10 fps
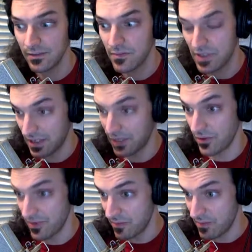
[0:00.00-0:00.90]

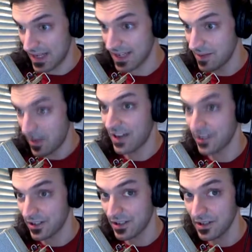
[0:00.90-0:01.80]
still the Media
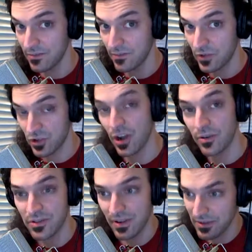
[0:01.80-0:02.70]
Monarchy show.
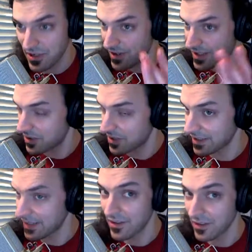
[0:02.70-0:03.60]
So I was already doing
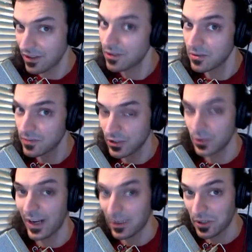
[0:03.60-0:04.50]
another whole
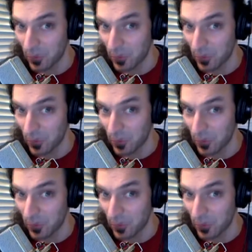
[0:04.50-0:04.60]
two-hour